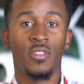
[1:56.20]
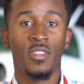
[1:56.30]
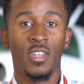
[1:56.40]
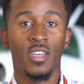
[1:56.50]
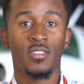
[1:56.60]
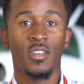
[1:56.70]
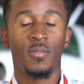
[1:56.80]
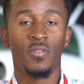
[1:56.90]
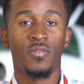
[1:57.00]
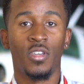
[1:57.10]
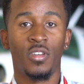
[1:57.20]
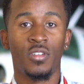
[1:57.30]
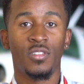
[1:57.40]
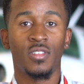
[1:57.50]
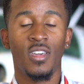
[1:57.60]
within the next couple of
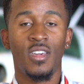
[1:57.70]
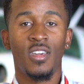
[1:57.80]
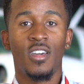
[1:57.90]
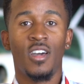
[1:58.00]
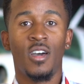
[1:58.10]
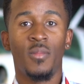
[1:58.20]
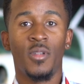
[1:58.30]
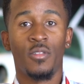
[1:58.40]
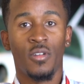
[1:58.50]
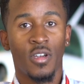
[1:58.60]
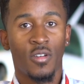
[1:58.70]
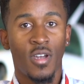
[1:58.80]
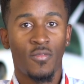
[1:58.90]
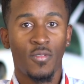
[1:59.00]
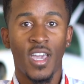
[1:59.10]
years. Um, another
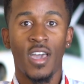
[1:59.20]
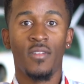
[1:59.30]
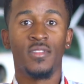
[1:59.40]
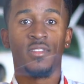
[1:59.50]
aircraft we have